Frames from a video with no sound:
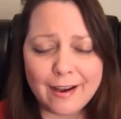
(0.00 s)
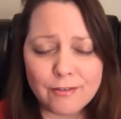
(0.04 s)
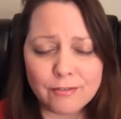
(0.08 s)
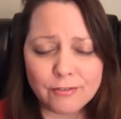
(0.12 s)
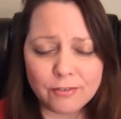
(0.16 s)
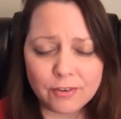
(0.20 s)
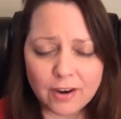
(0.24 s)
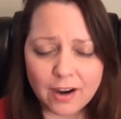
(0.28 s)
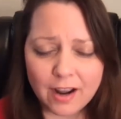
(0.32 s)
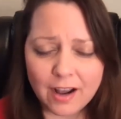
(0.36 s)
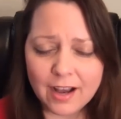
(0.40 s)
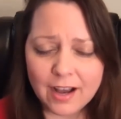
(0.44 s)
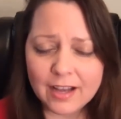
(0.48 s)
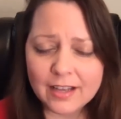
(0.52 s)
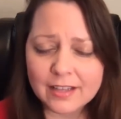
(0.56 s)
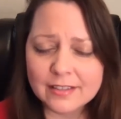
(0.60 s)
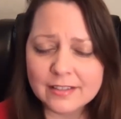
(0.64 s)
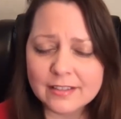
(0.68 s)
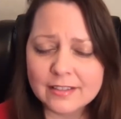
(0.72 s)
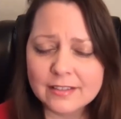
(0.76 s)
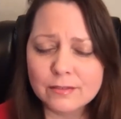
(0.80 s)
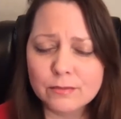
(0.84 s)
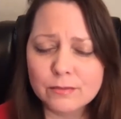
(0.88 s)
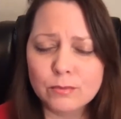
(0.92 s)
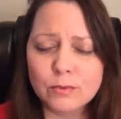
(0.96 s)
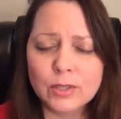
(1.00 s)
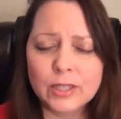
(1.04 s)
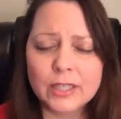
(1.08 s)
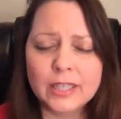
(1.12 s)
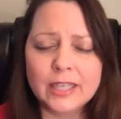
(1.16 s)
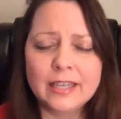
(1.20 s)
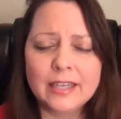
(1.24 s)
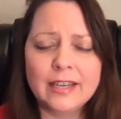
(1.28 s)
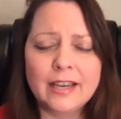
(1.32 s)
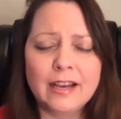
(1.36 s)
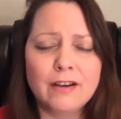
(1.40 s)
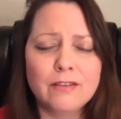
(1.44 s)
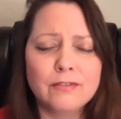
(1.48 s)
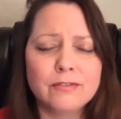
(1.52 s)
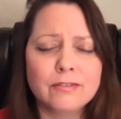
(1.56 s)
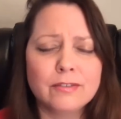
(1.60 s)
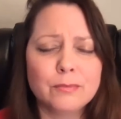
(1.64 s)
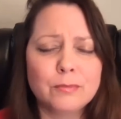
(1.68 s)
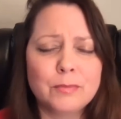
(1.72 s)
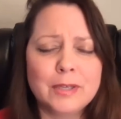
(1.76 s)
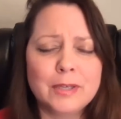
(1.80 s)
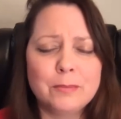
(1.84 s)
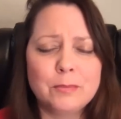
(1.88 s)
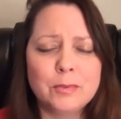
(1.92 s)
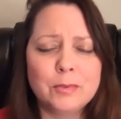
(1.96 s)
for us, working out for
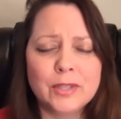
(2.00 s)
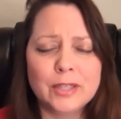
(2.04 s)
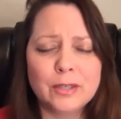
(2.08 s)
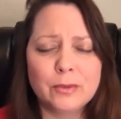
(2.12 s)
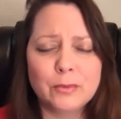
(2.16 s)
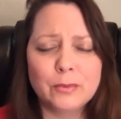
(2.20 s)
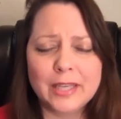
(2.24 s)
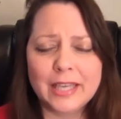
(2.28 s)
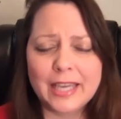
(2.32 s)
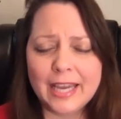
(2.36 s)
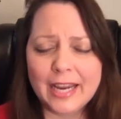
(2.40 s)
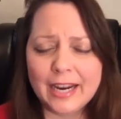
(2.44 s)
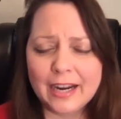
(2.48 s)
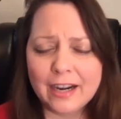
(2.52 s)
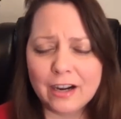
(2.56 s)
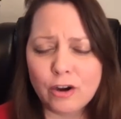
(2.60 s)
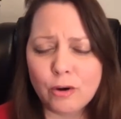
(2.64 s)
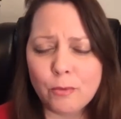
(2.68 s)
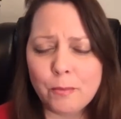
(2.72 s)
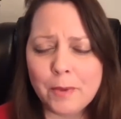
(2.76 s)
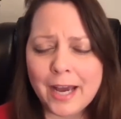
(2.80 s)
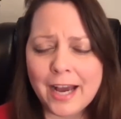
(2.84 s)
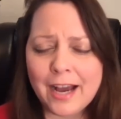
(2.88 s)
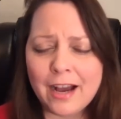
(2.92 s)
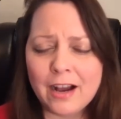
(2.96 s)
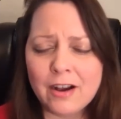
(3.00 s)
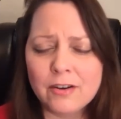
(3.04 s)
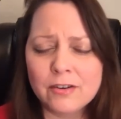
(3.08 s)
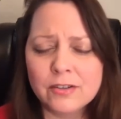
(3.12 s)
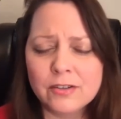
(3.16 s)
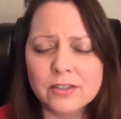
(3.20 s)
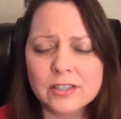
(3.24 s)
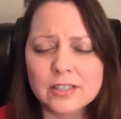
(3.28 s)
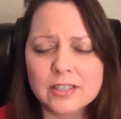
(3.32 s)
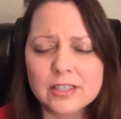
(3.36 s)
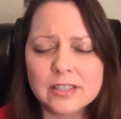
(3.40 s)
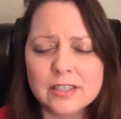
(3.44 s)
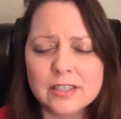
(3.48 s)
people that we care about.